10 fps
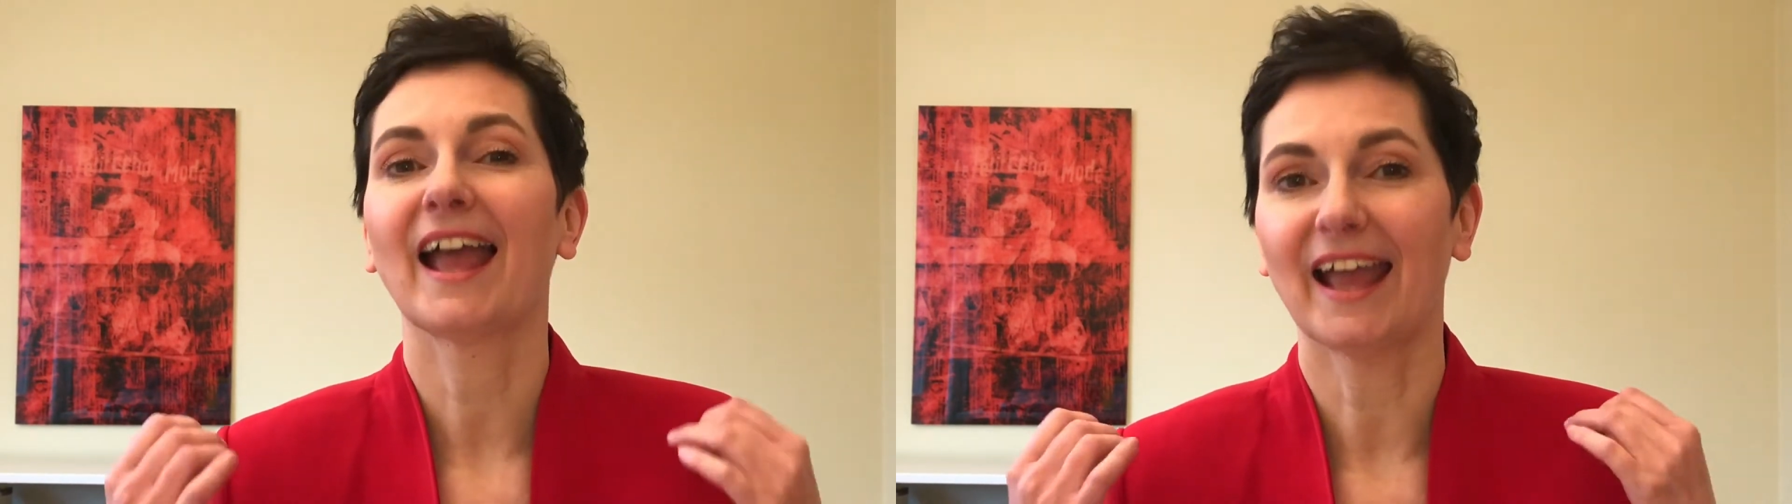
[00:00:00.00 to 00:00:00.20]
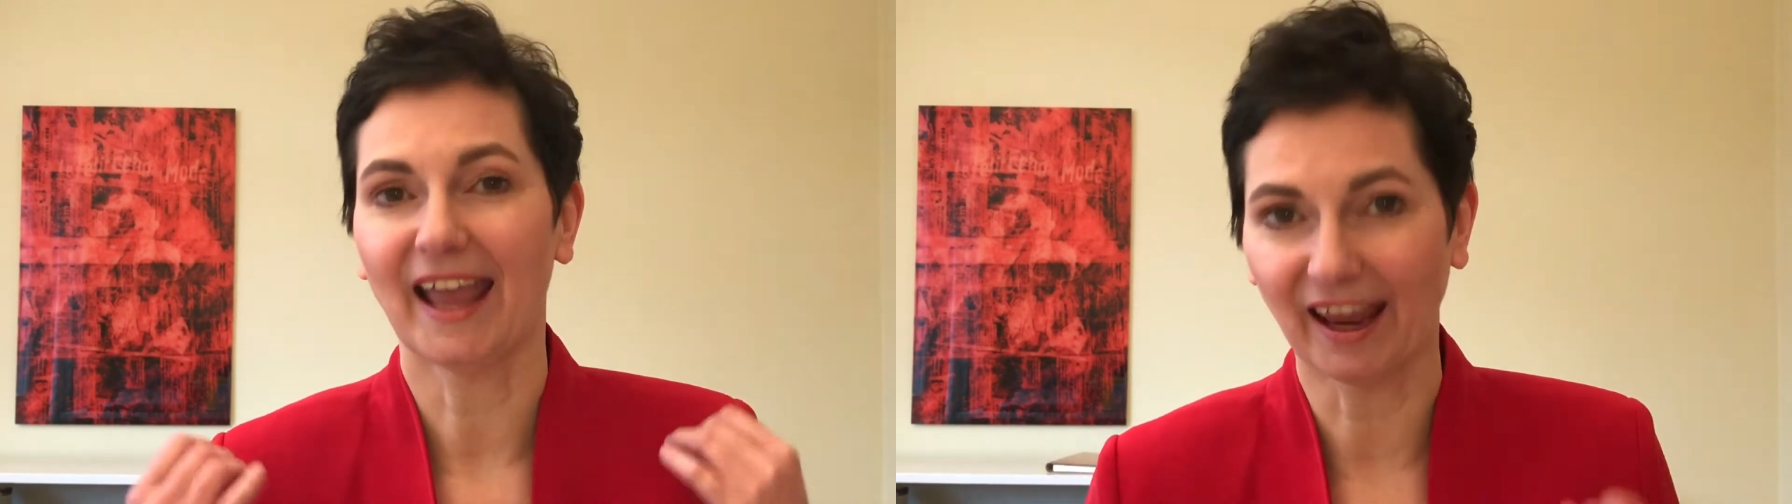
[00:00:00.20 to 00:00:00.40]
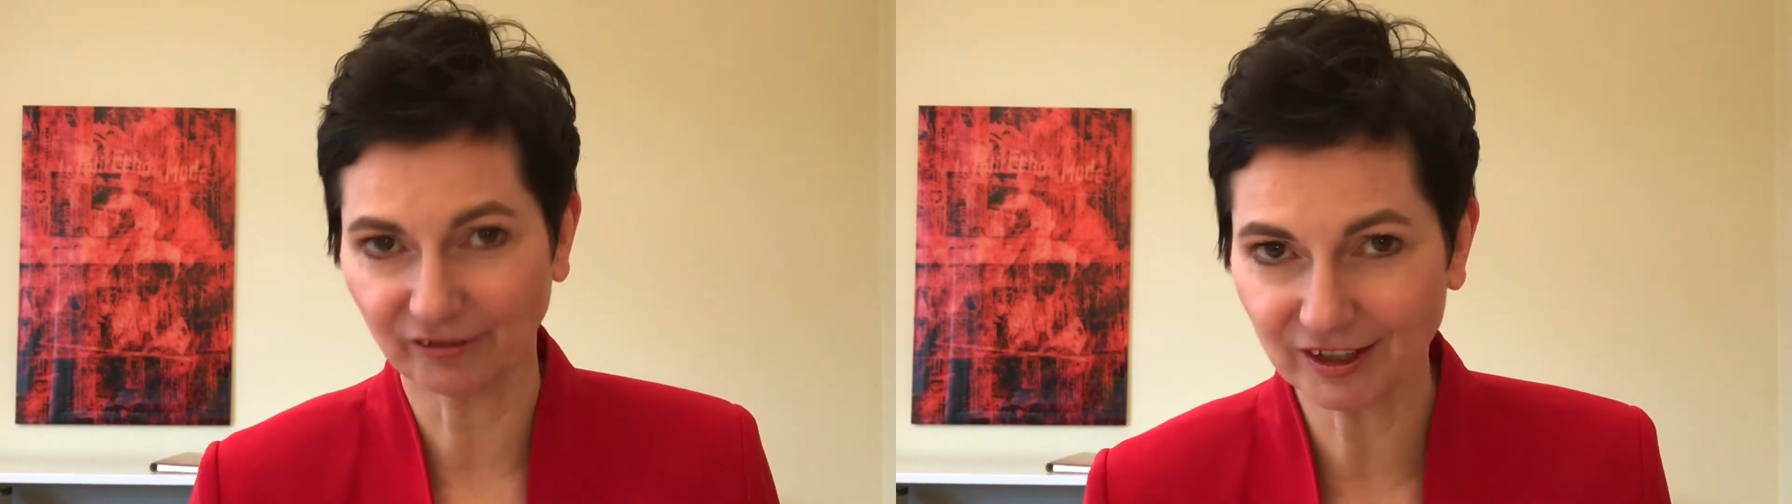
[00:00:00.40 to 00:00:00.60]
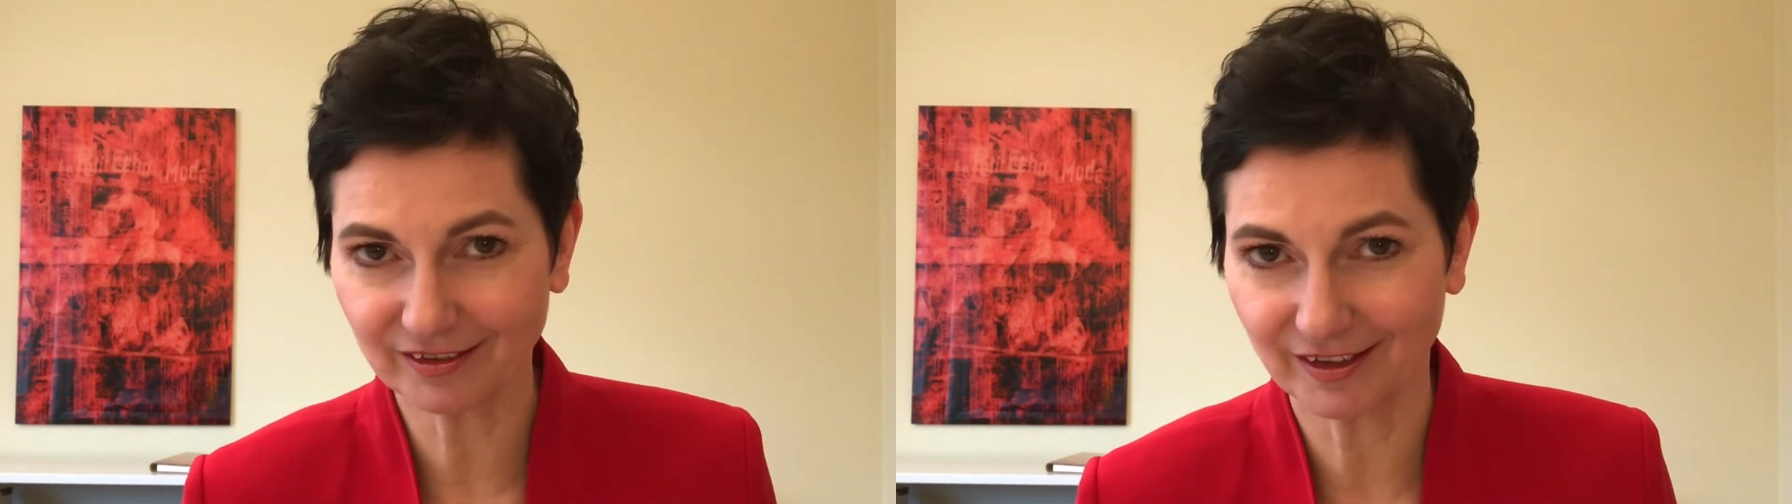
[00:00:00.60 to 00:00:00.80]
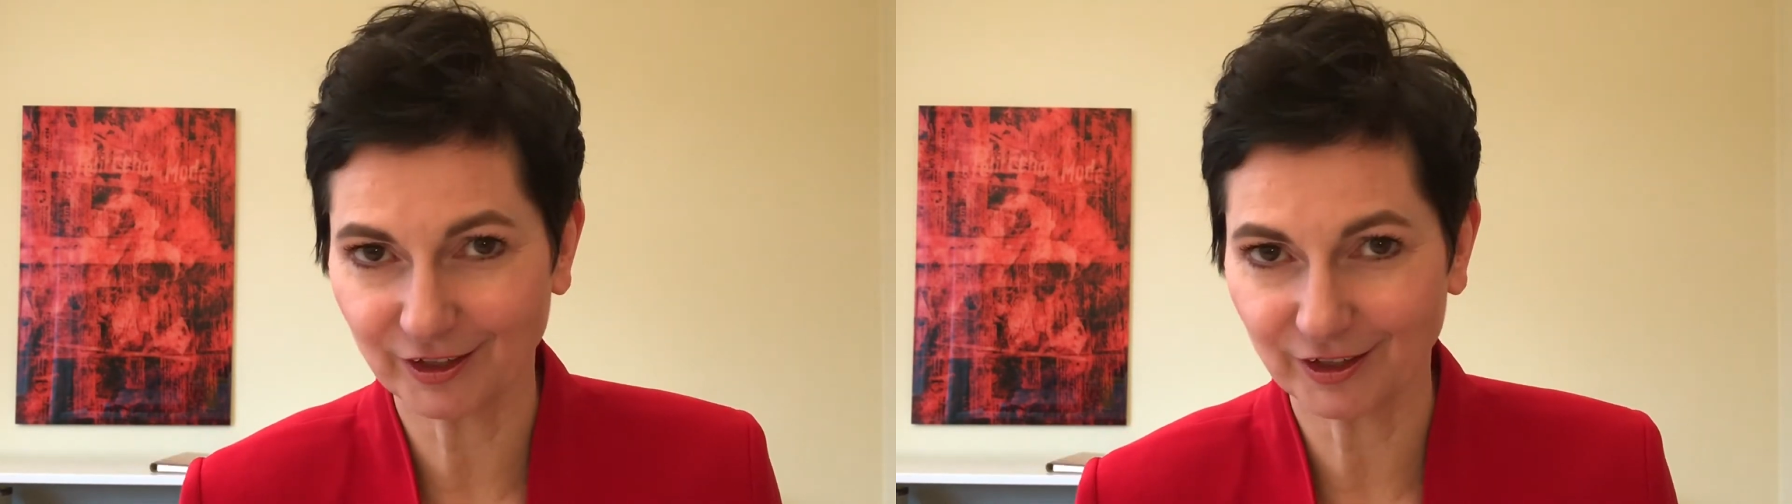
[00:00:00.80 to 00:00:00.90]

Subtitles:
everything